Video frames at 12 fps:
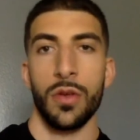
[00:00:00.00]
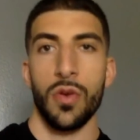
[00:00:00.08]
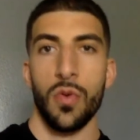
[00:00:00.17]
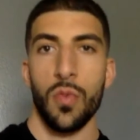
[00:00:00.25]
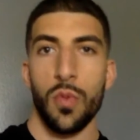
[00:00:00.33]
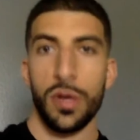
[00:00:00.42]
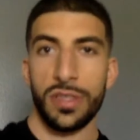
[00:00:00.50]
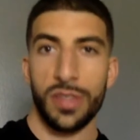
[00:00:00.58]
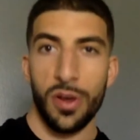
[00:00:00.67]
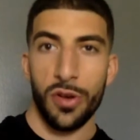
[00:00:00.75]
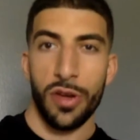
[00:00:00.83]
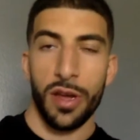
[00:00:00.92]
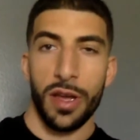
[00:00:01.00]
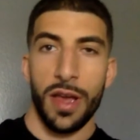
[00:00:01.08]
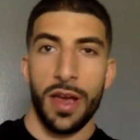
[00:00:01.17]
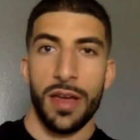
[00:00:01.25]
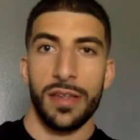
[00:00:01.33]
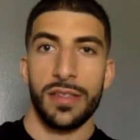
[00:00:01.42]
What's going on,
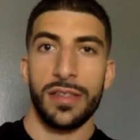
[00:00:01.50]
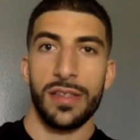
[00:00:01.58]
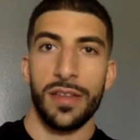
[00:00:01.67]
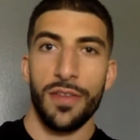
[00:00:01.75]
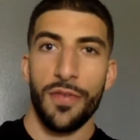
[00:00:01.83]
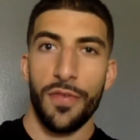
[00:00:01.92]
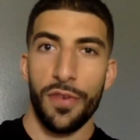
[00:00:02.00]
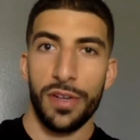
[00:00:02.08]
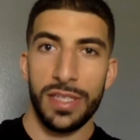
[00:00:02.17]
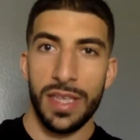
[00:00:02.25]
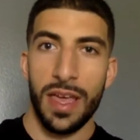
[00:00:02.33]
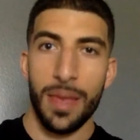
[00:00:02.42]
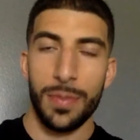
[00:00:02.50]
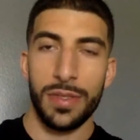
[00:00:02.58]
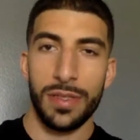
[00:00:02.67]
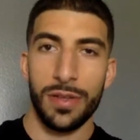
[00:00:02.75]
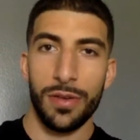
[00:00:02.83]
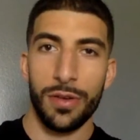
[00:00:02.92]
guys? First
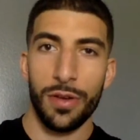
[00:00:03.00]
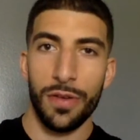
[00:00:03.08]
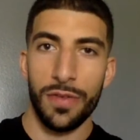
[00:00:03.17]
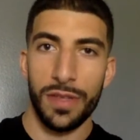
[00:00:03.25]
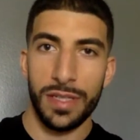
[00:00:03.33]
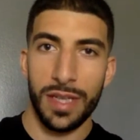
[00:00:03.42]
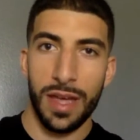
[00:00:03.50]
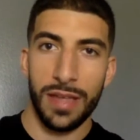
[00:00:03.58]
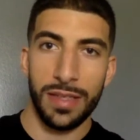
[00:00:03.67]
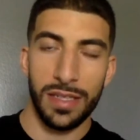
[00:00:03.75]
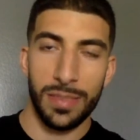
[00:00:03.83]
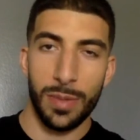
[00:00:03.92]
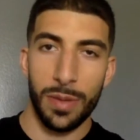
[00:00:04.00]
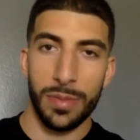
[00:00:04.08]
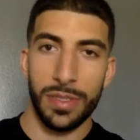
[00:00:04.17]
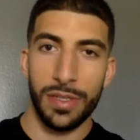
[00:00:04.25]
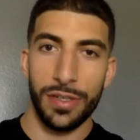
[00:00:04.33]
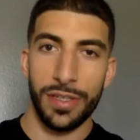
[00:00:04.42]
episode of this contest prep
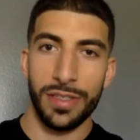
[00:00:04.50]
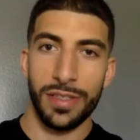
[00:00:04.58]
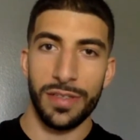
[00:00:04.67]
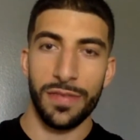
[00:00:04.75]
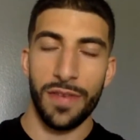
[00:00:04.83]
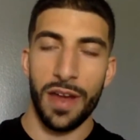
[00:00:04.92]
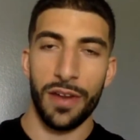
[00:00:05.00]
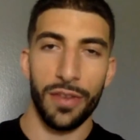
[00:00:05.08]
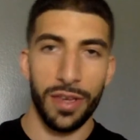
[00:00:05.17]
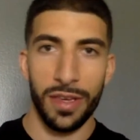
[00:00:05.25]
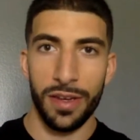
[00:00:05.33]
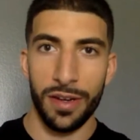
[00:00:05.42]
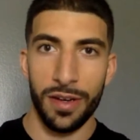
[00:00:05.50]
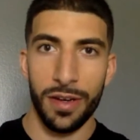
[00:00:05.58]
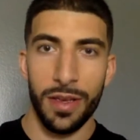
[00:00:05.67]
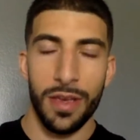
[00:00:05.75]
series is finally here.